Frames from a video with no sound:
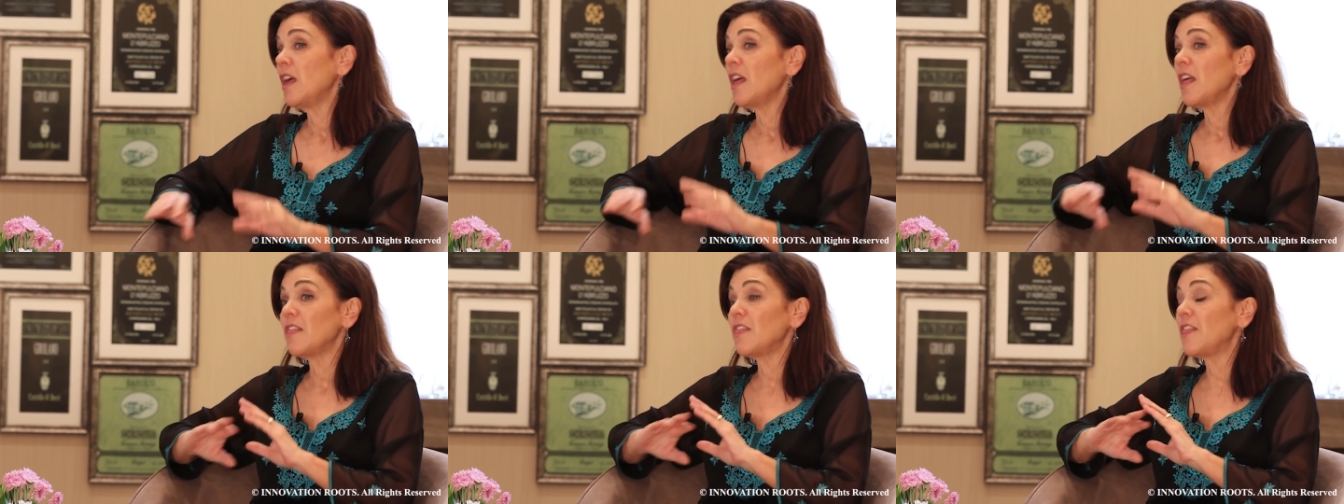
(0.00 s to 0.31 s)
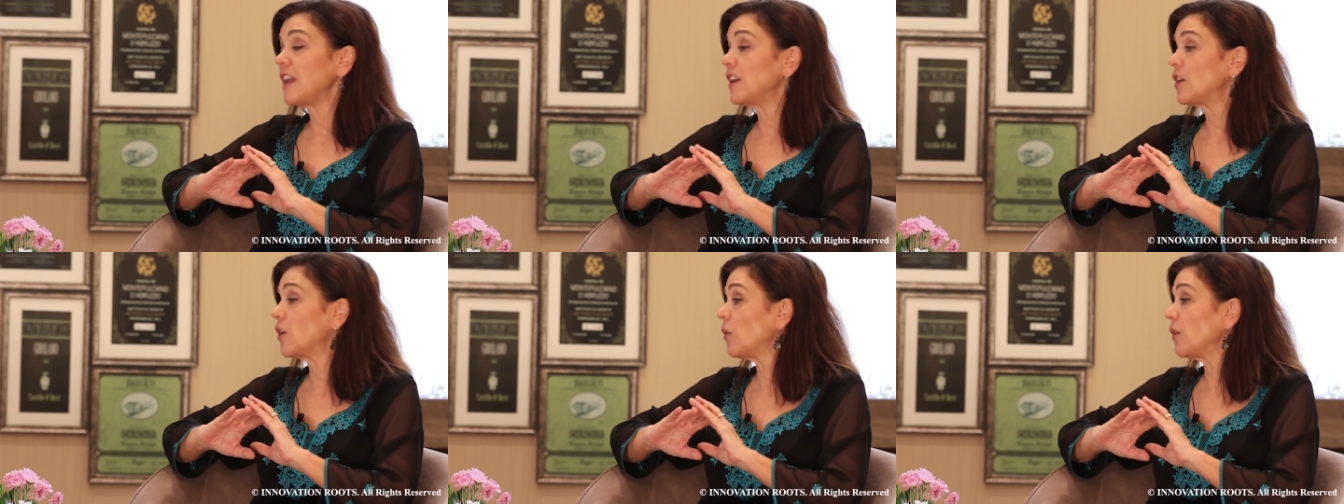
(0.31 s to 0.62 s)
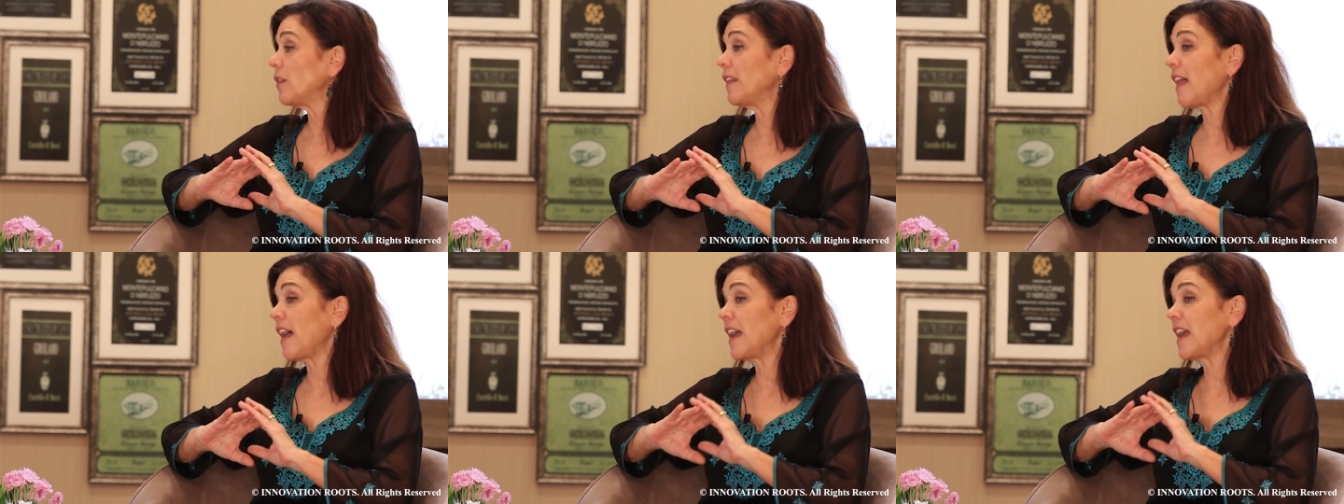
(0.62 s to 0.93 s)
They don't
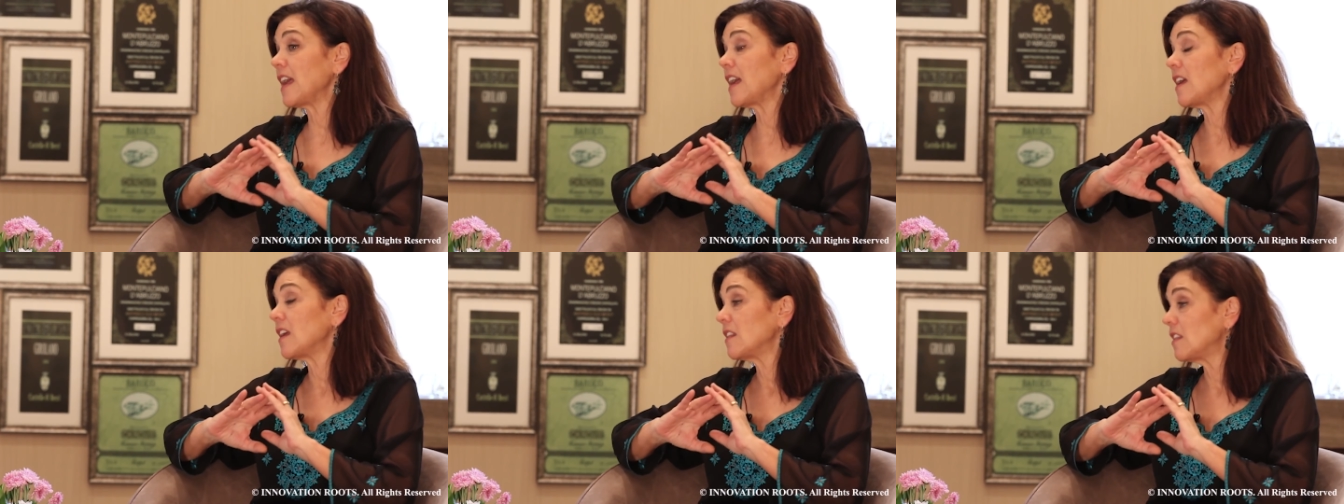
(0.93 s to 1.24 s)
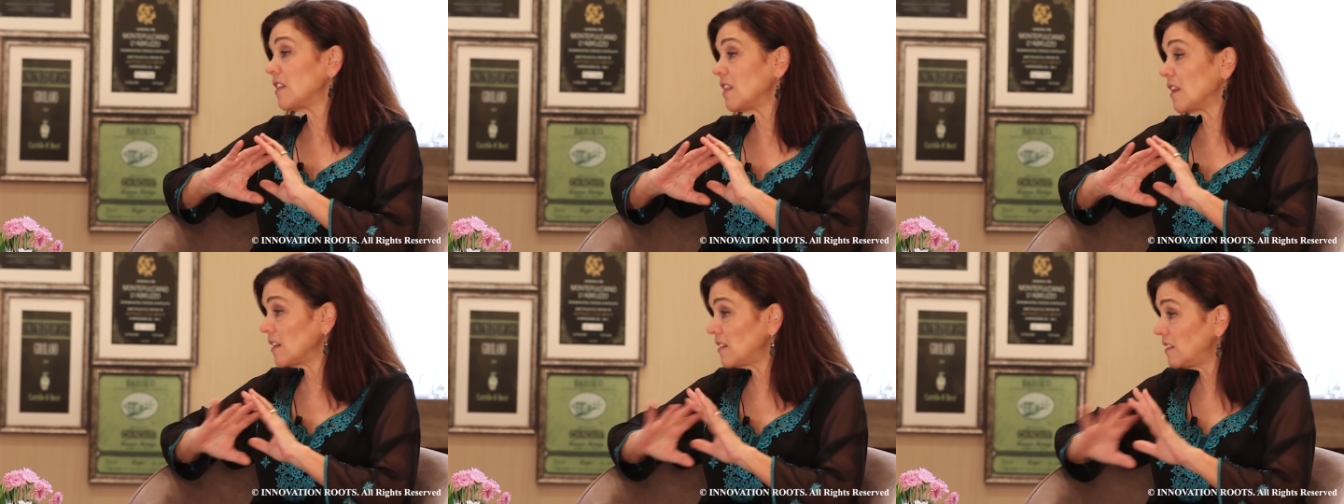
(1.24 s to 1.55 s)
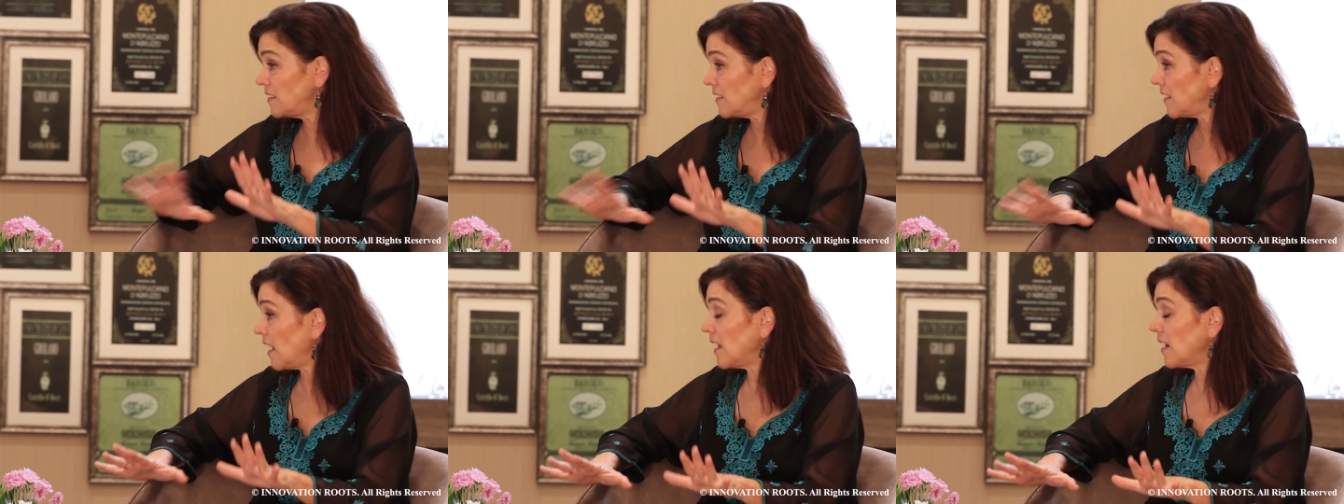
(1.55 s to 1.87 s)
like the
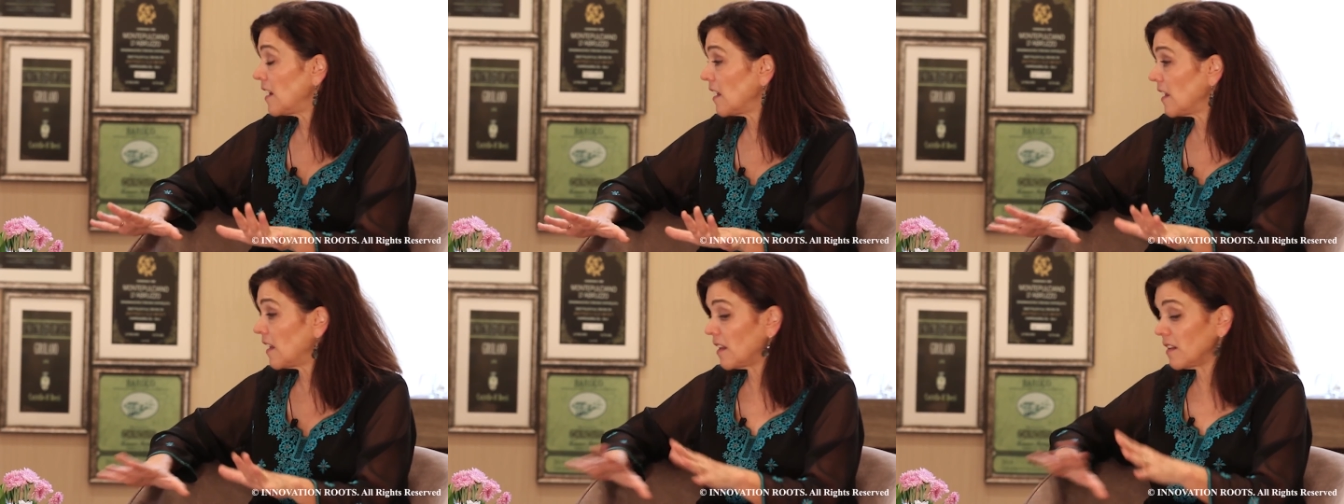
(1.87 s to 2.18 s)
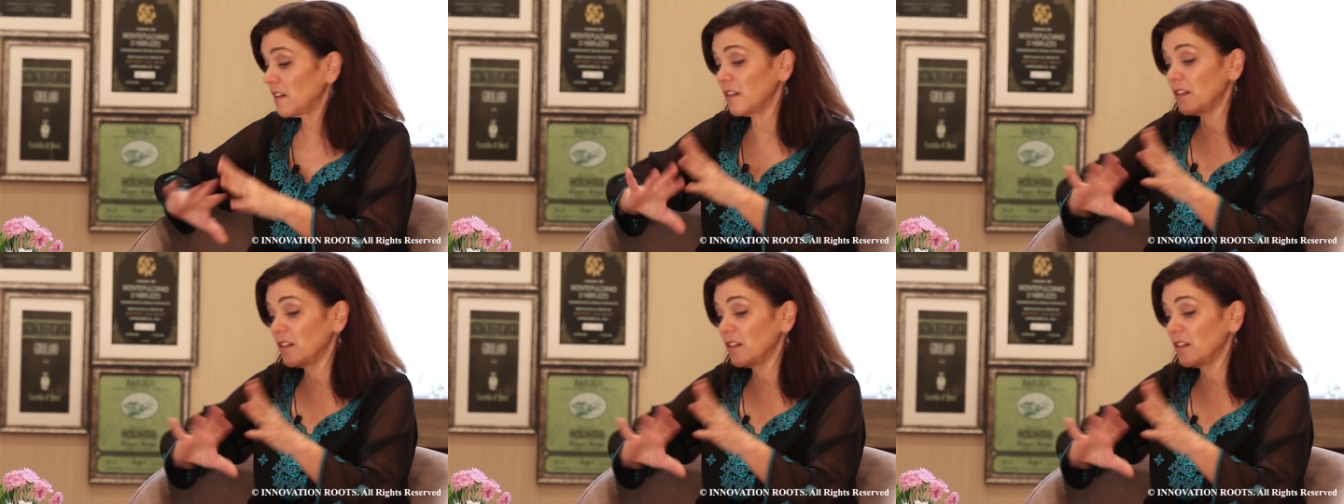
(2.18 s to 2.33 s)
data,